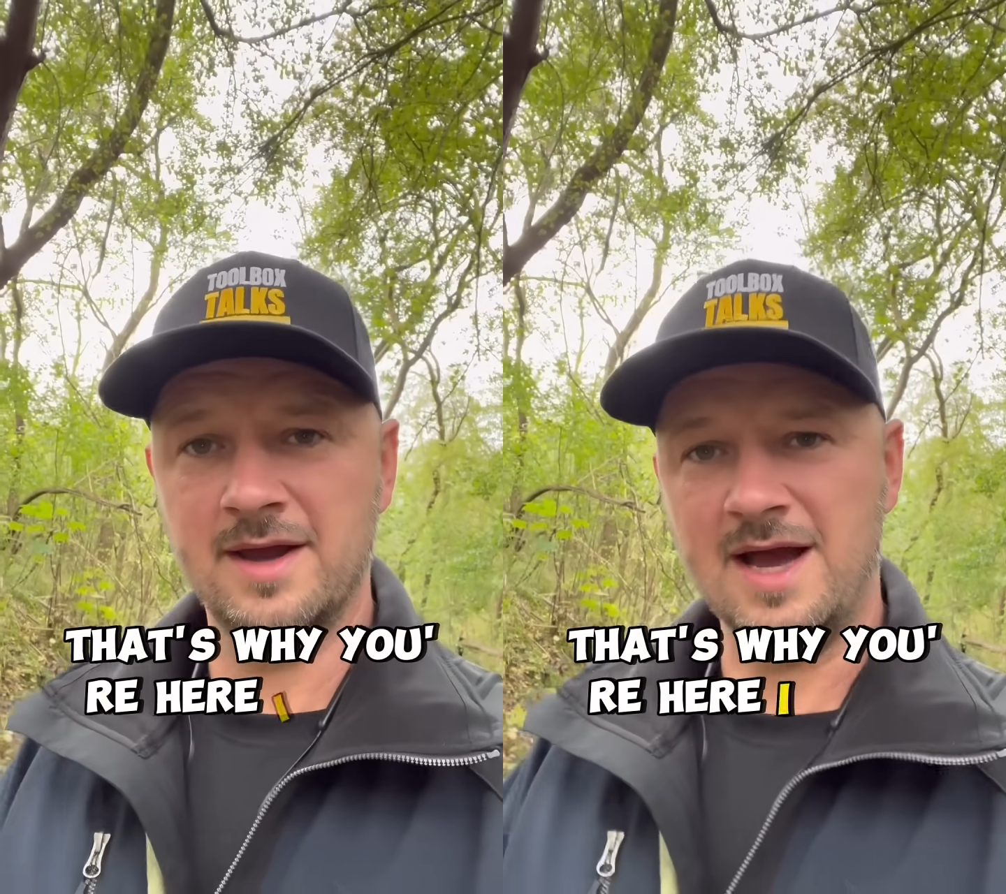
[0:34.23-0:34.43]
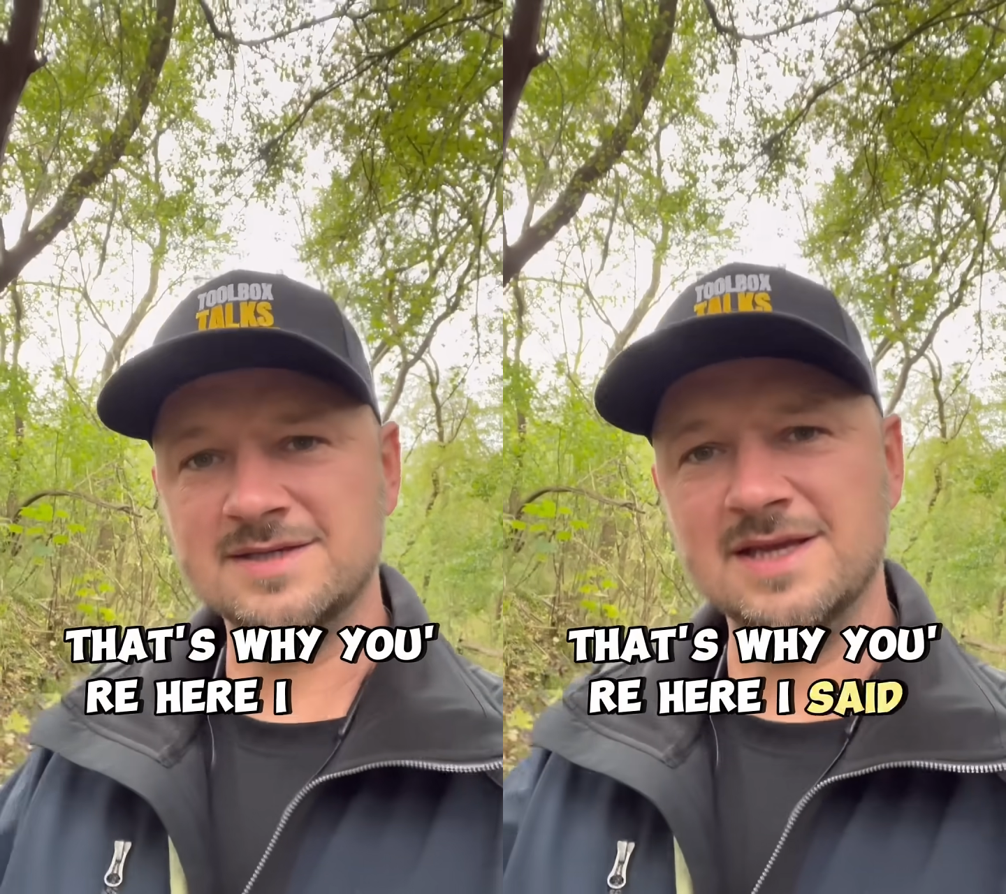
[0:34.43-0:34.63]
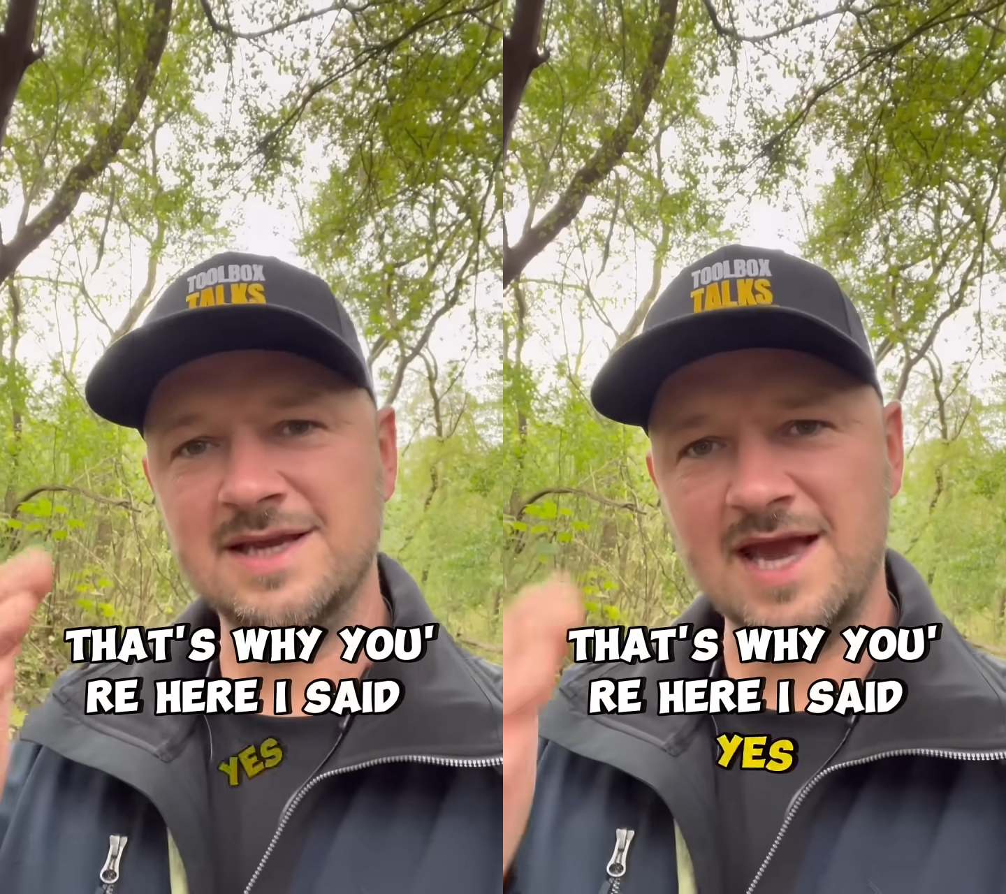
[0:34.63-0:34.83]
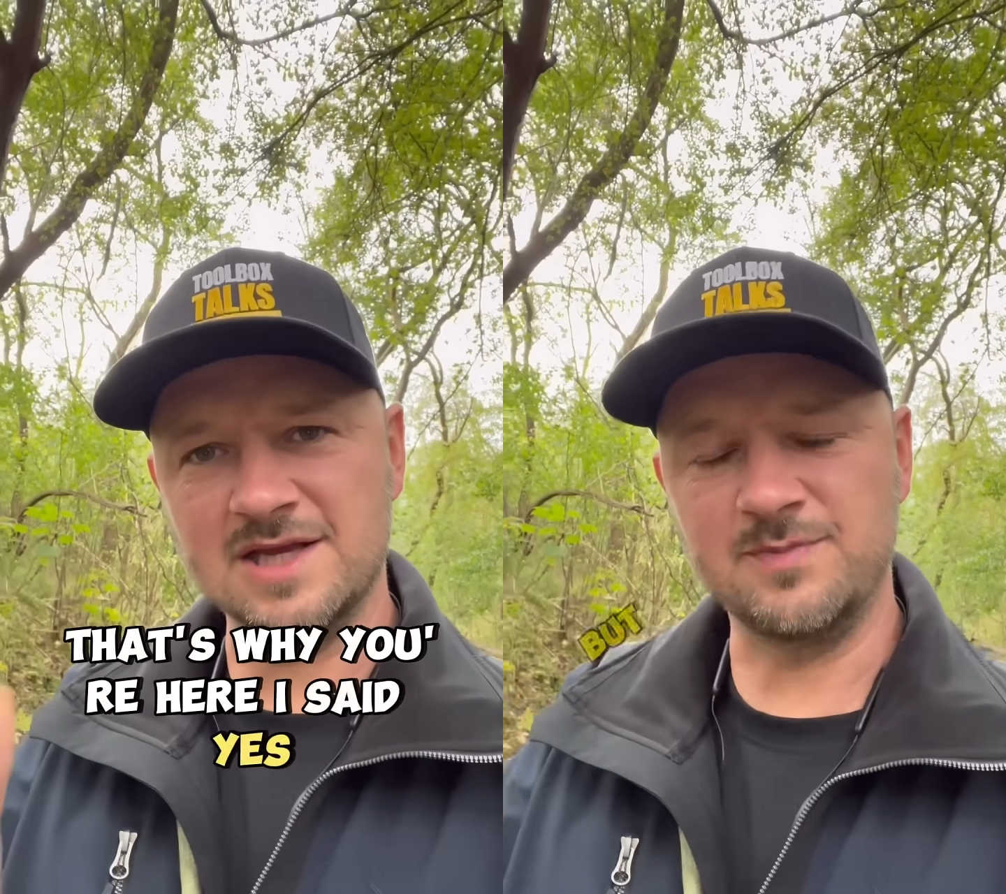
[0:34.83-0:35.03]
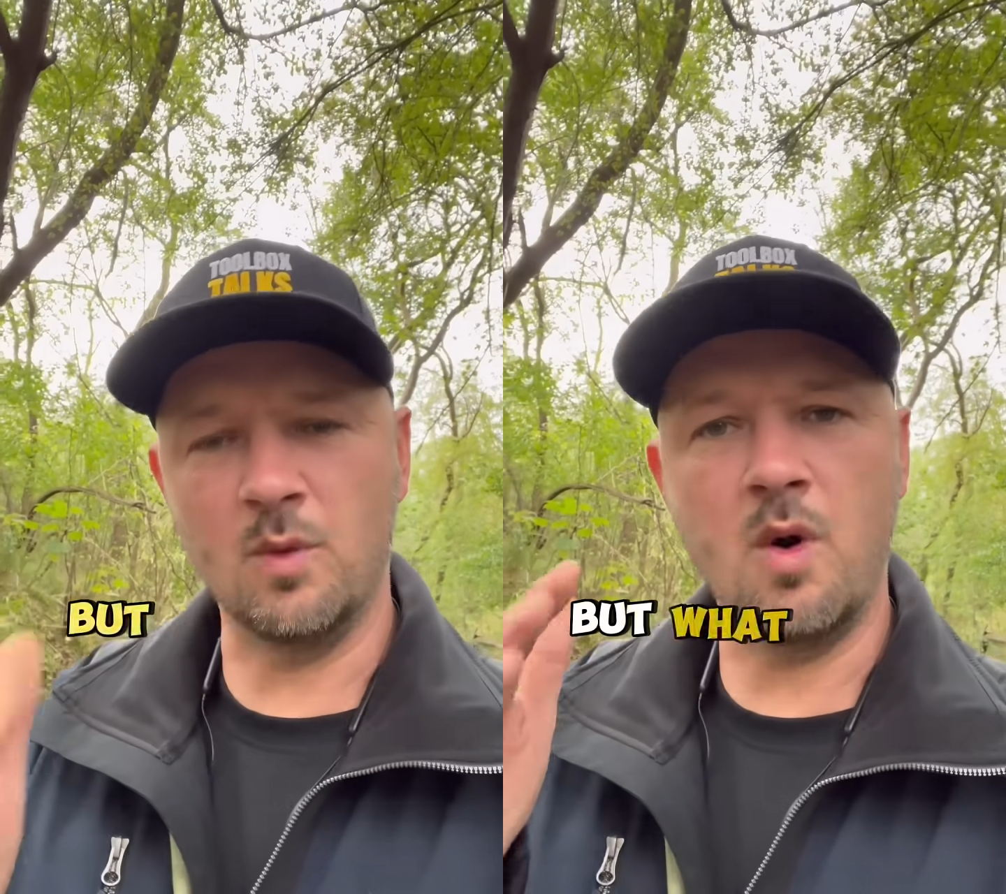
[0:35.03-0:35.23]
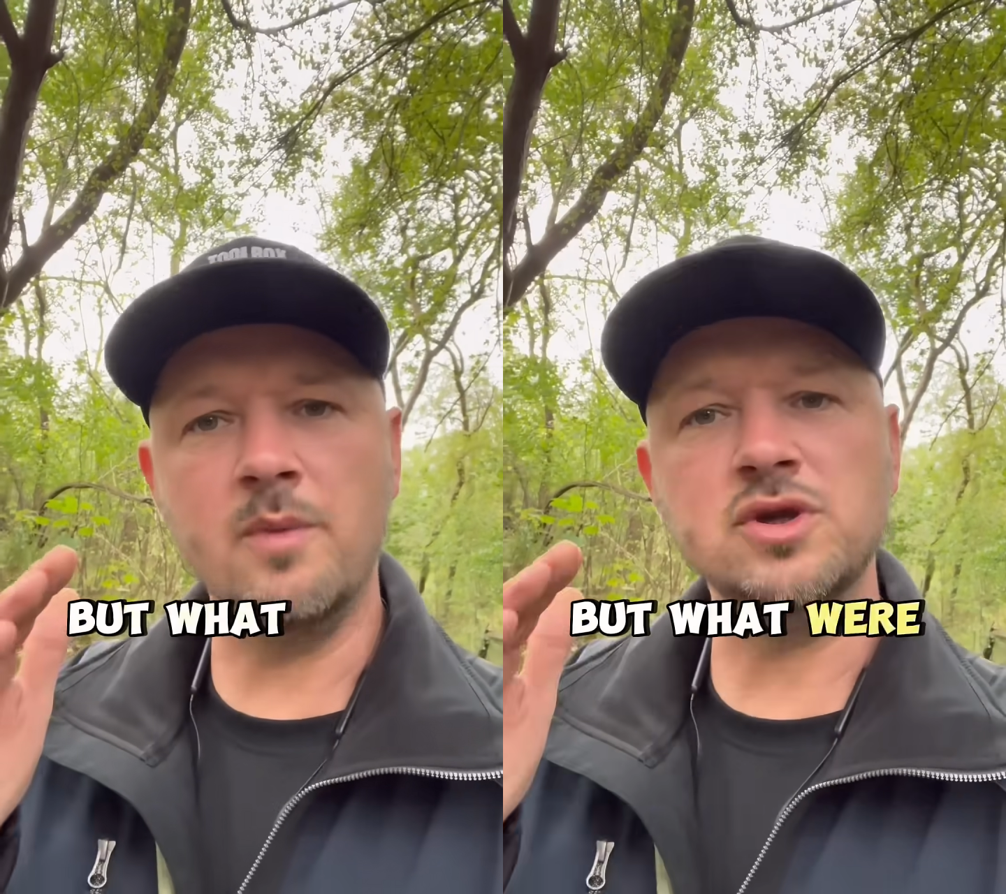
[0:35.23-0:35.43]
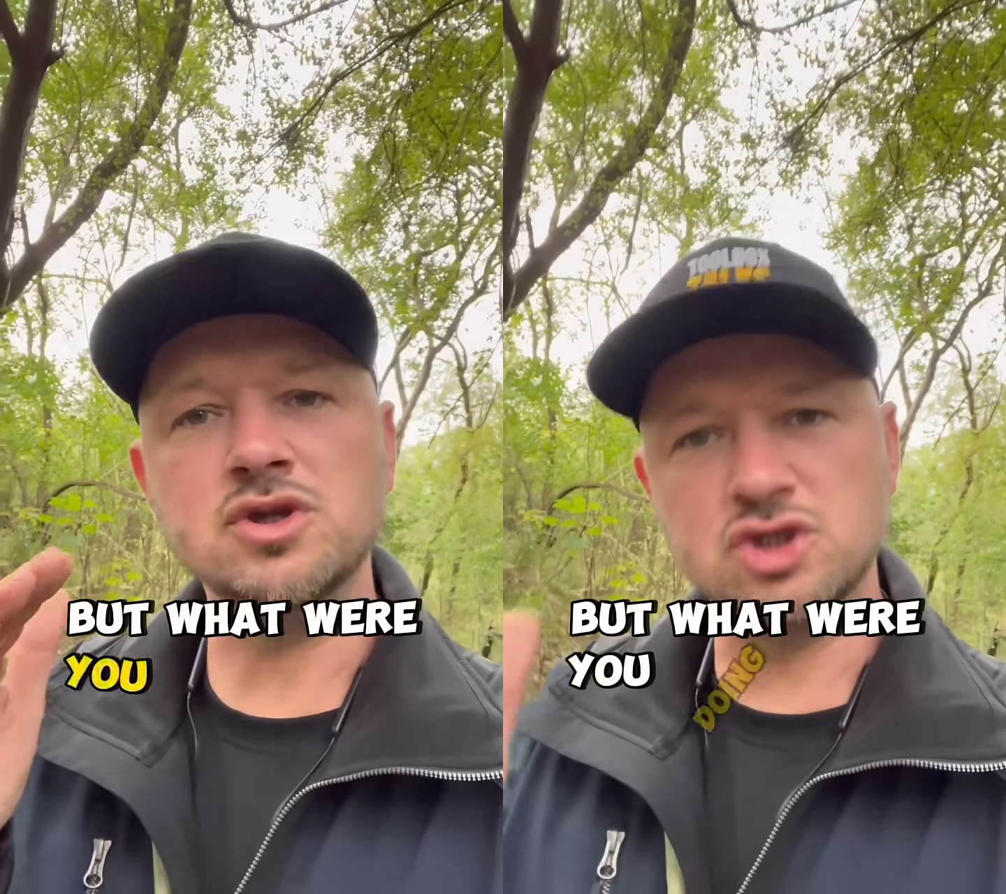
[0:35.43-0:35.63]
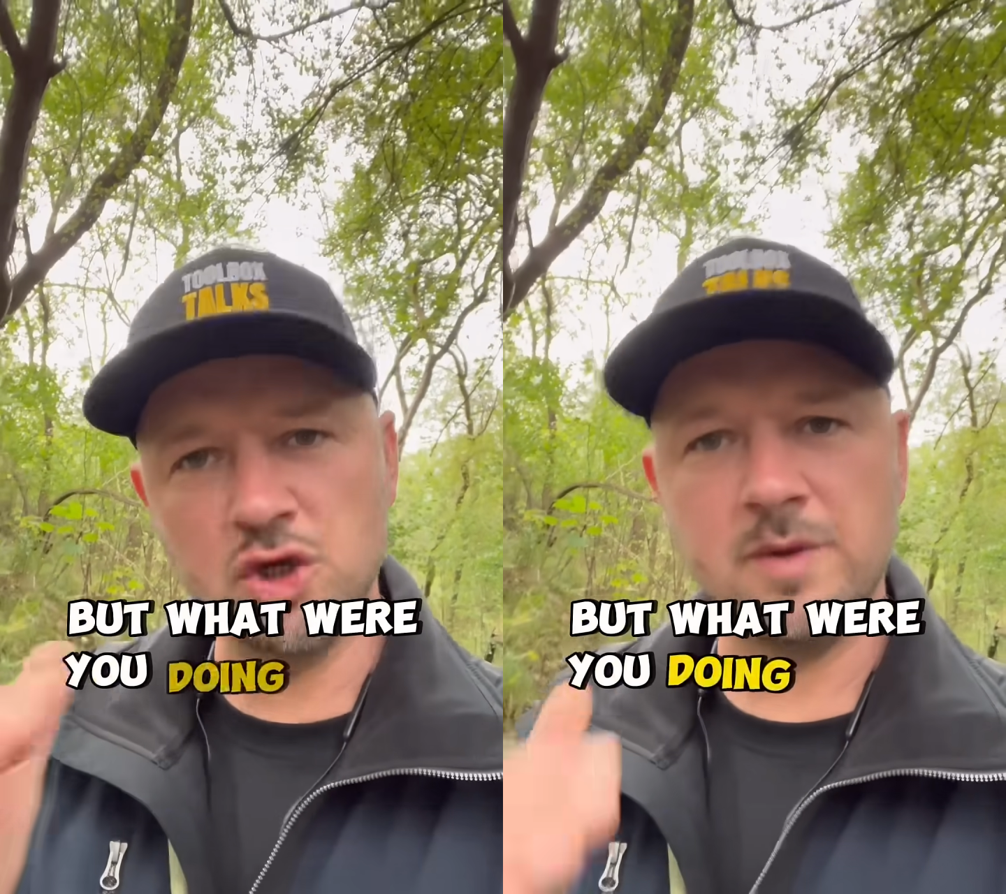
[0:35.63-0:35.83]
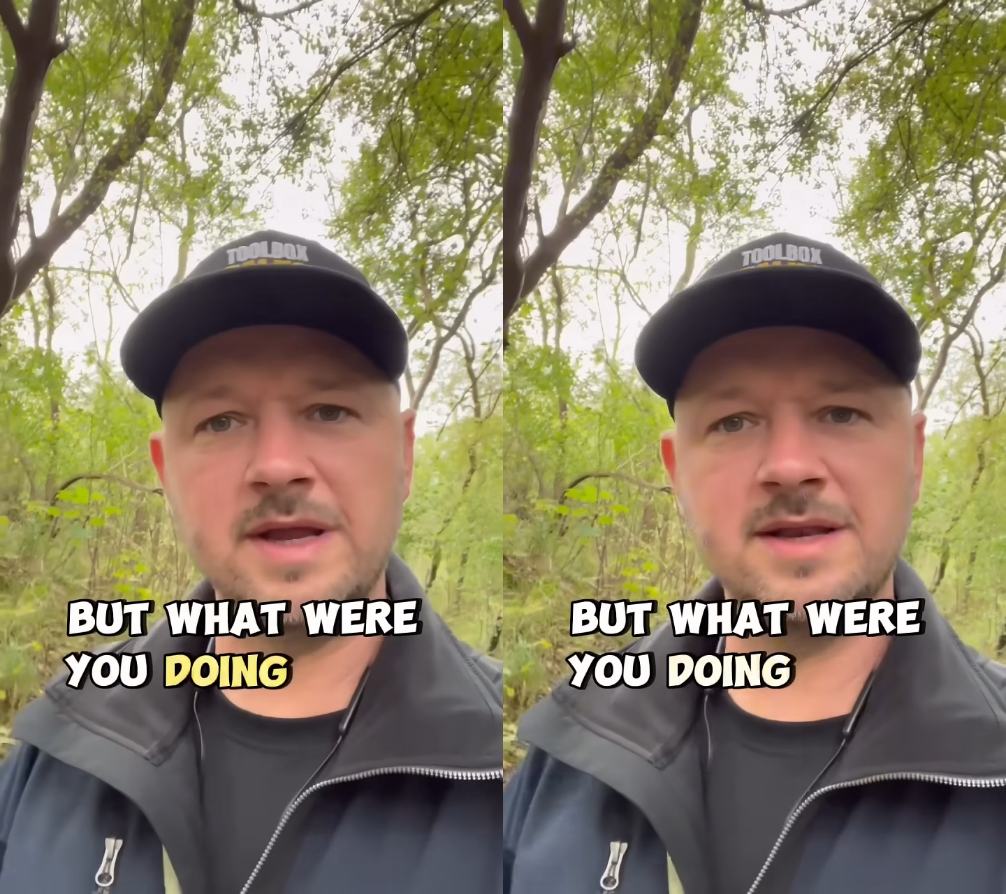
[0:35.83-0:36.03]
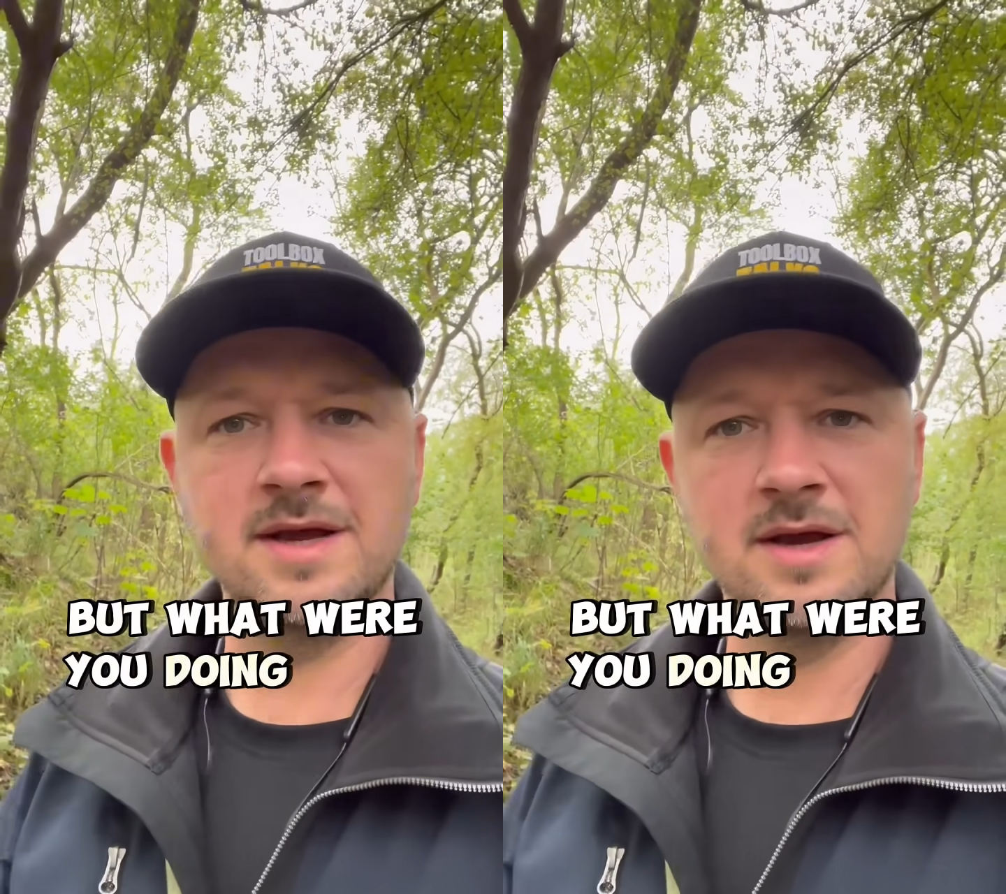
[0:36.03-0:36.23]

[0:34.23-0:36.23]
I said, Yes, but what were you doing